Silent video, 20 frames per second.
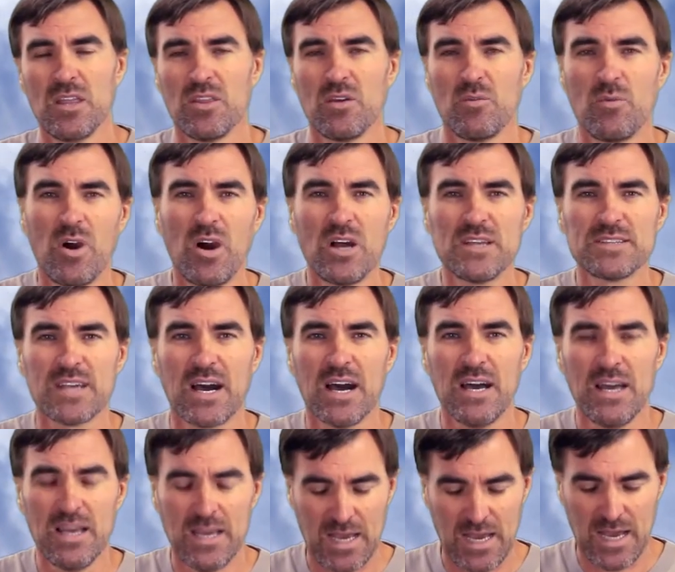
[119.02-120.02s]
The
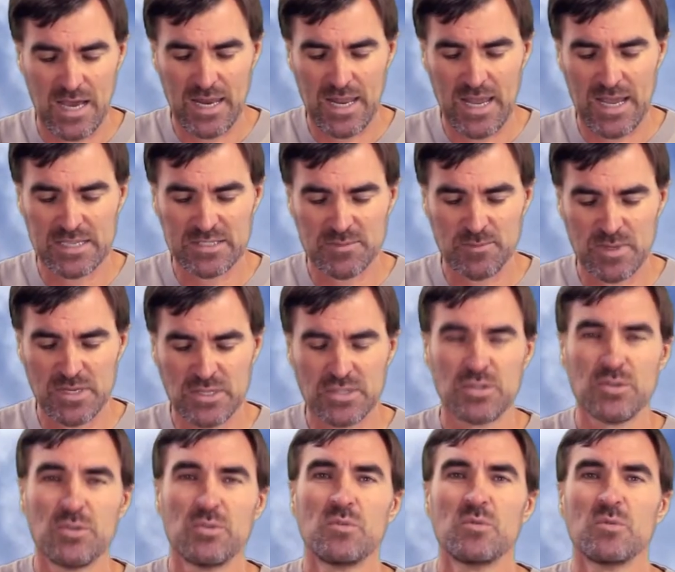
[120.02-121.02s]
riser allows me
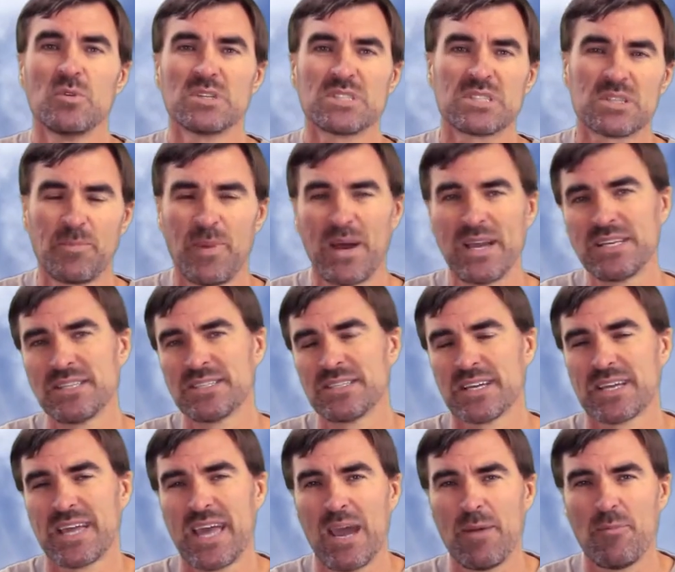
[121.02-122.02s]
to space
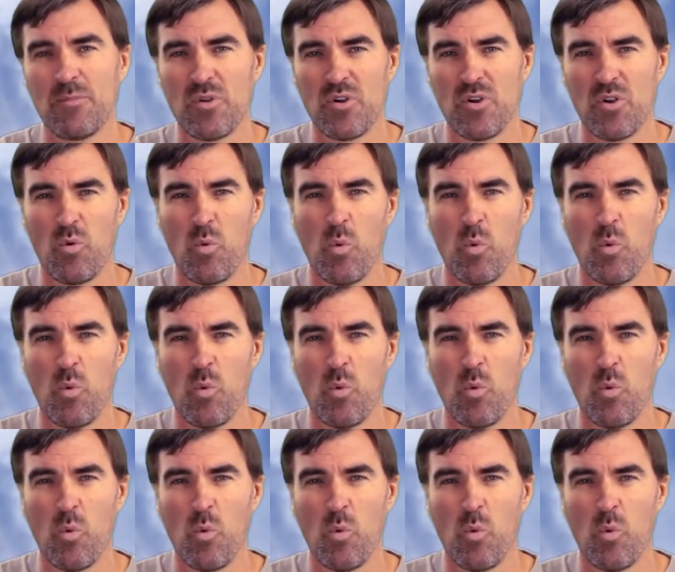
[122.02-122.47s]
the camera